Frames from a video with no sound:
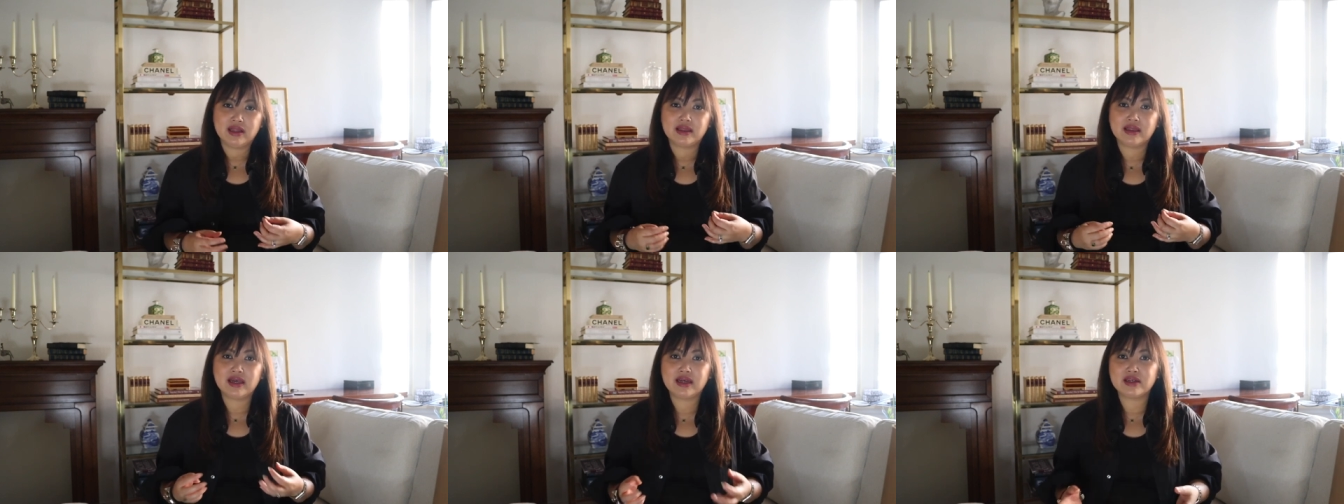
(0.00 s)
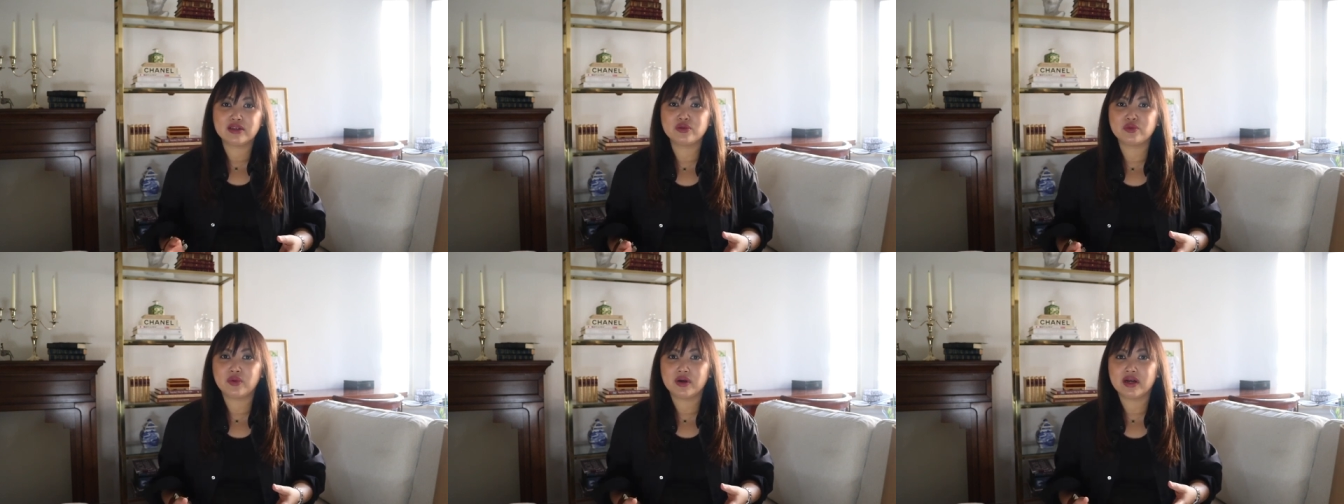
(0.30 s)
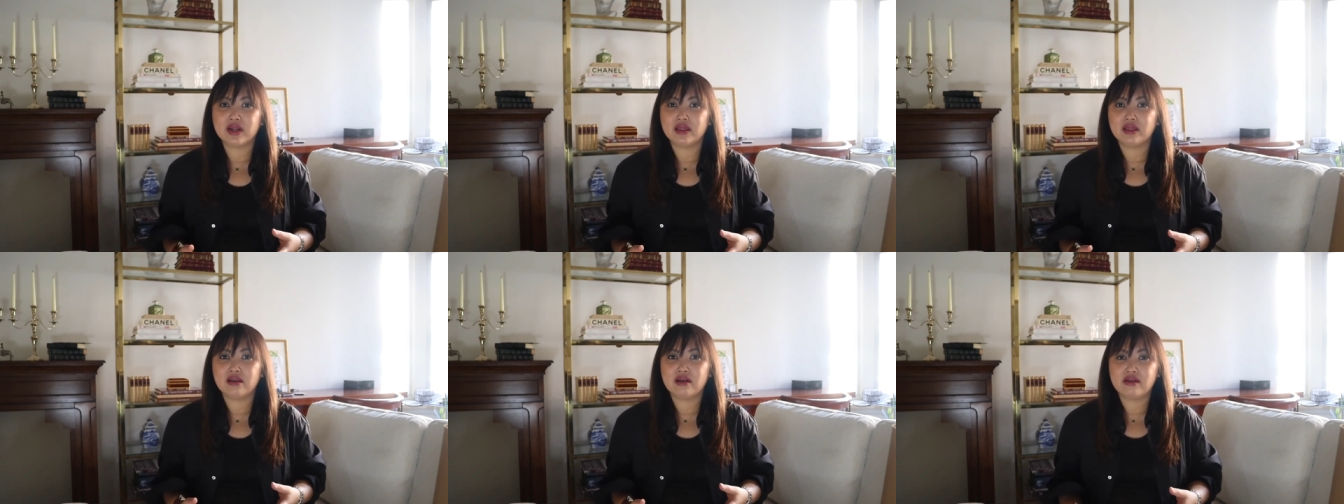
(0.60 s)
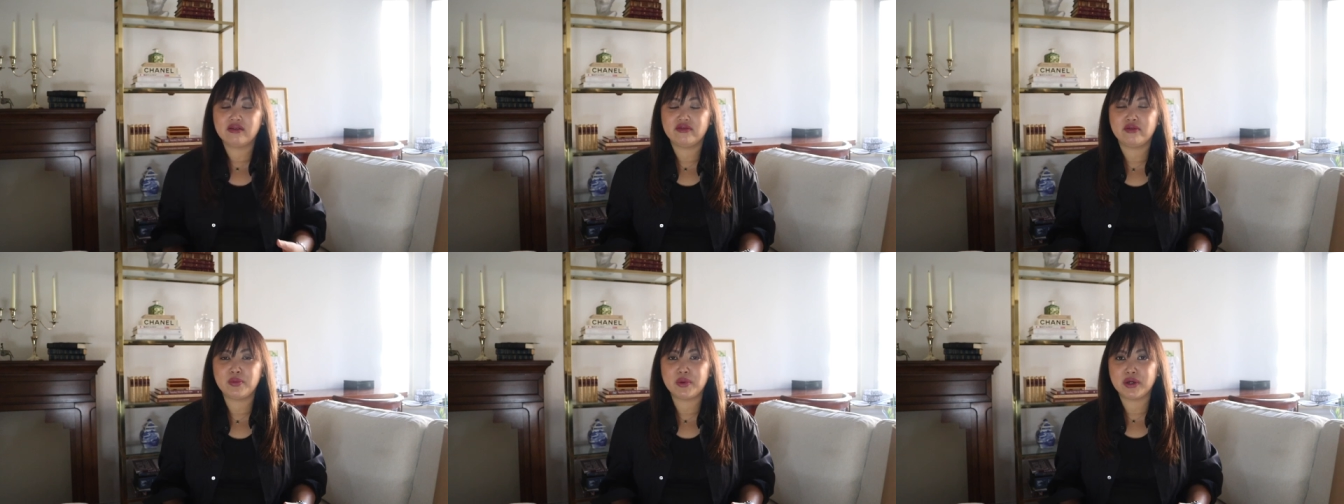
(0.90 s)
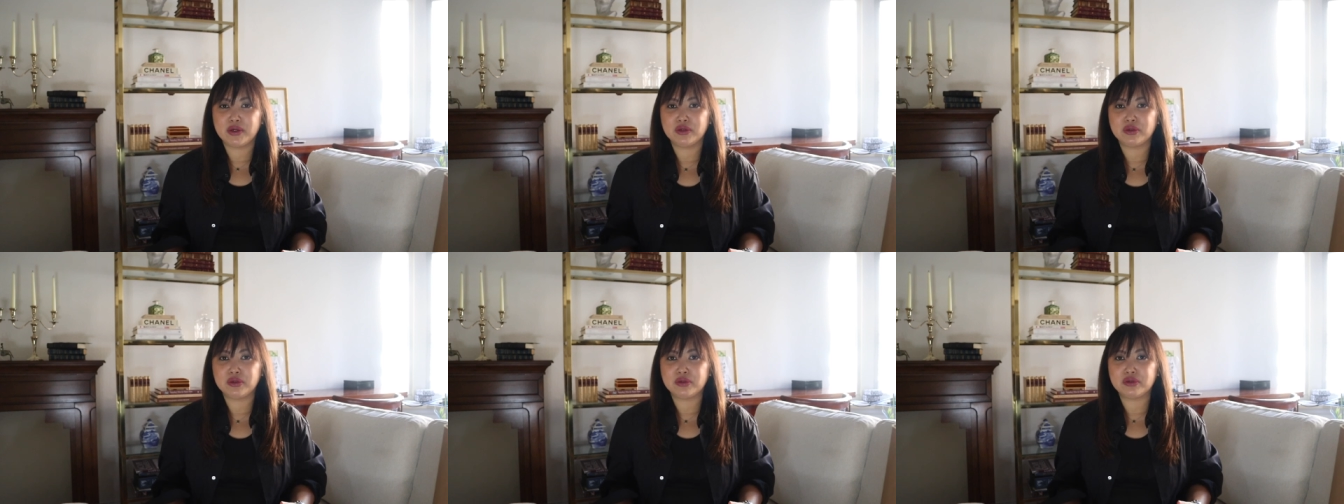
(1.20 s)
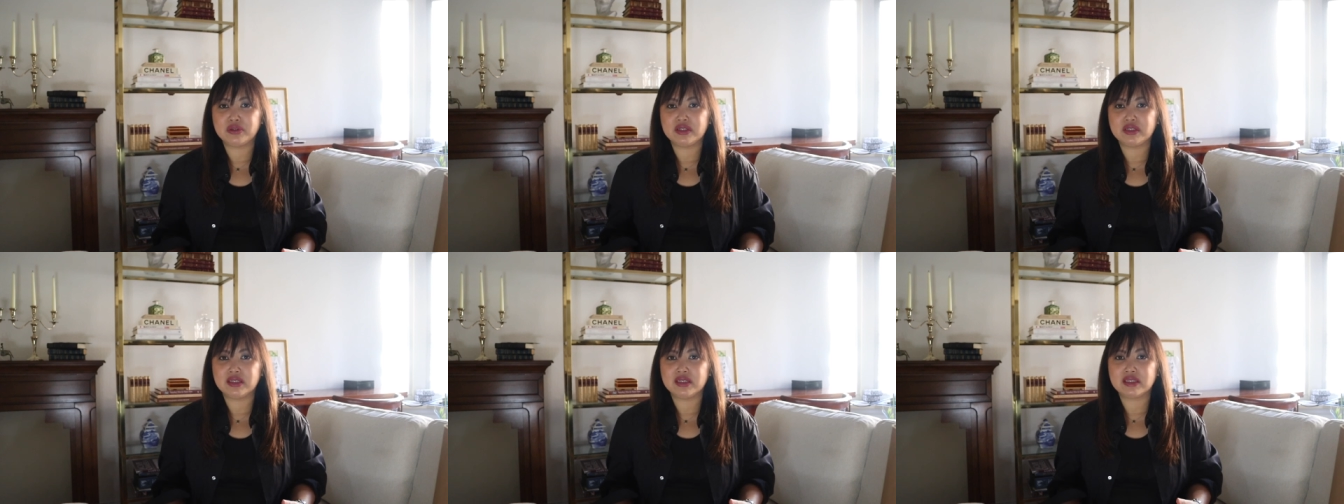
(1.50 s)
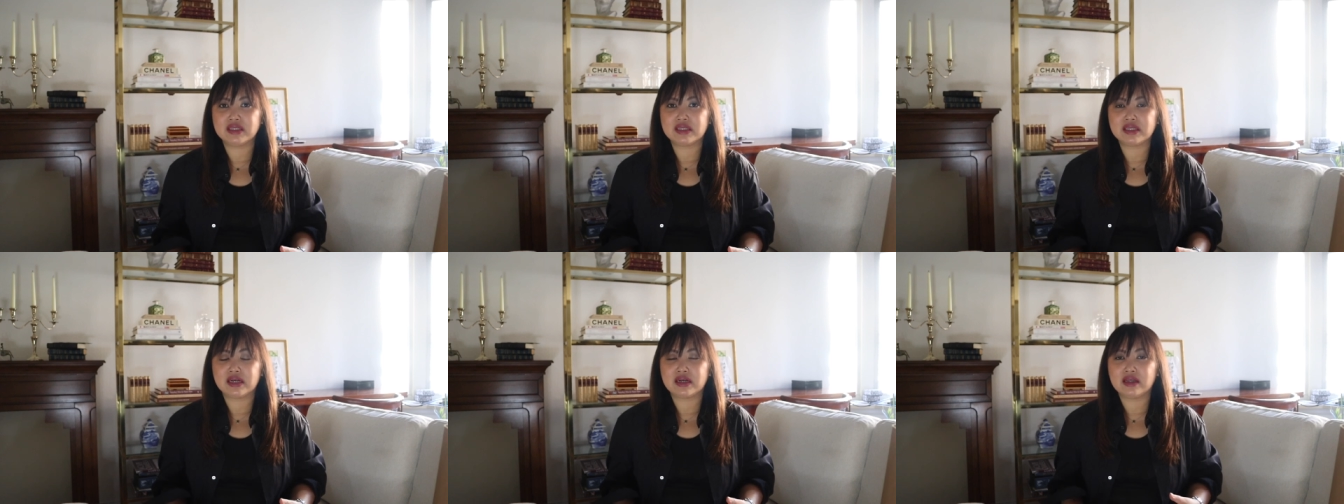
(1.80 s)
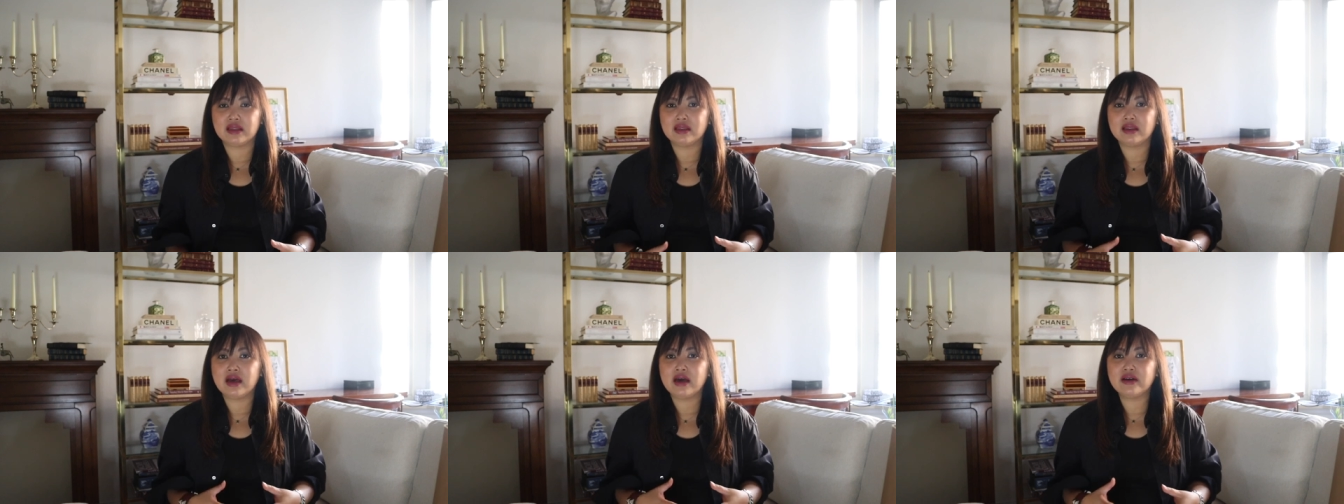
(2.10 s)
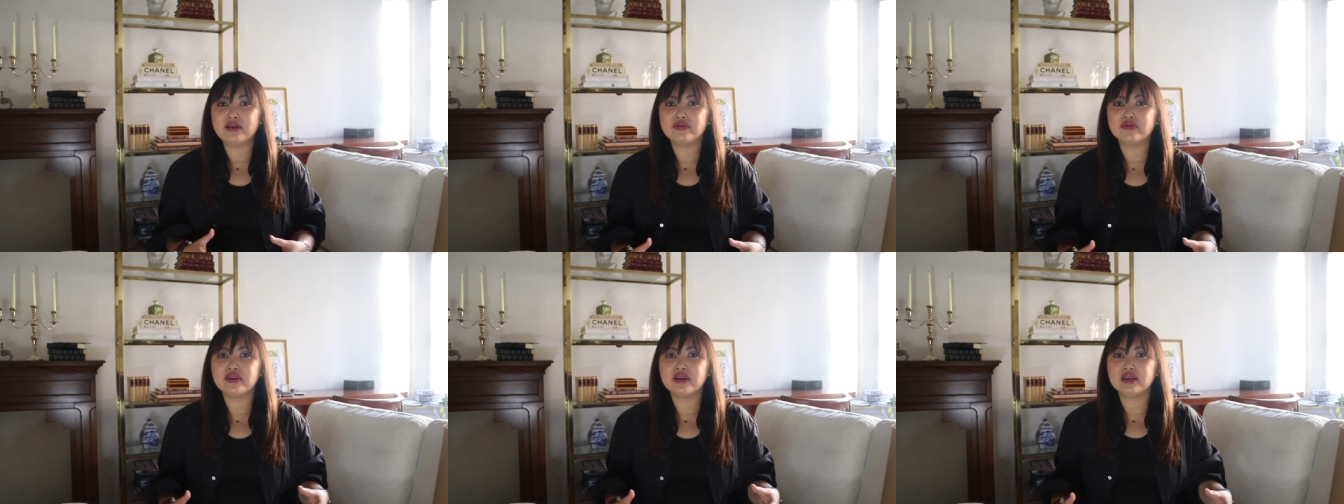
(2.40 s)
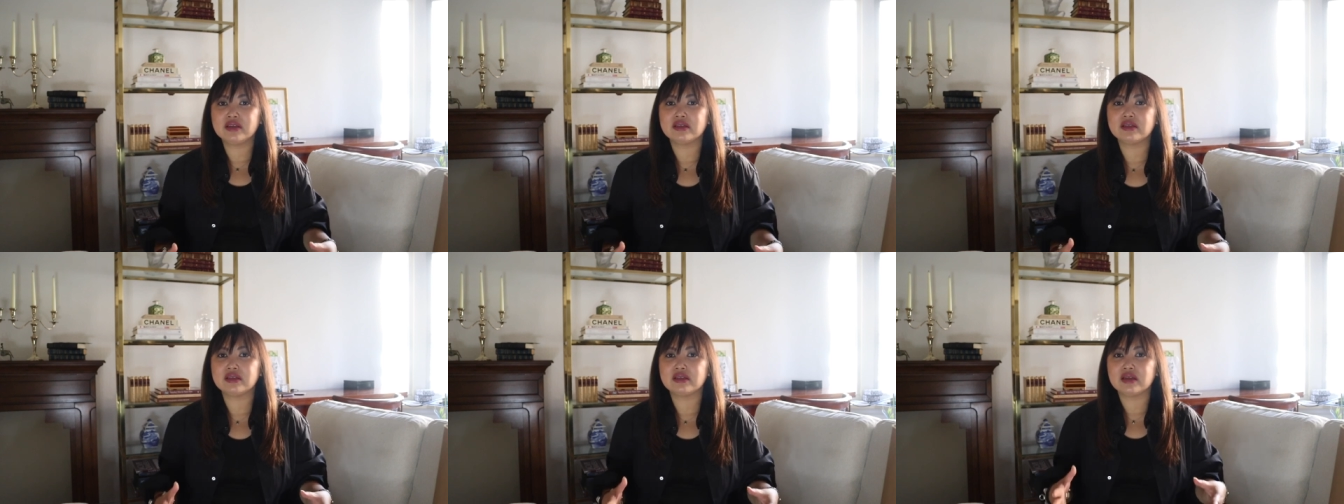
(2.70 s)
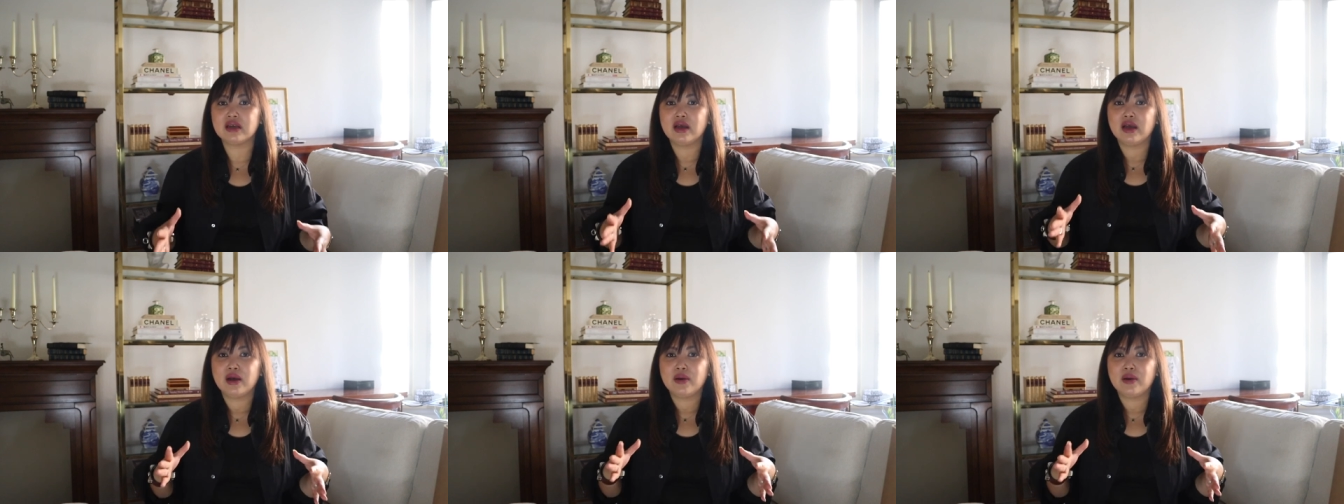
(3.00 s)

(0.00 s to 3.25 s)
that is what I love about Yohji is that a lot of his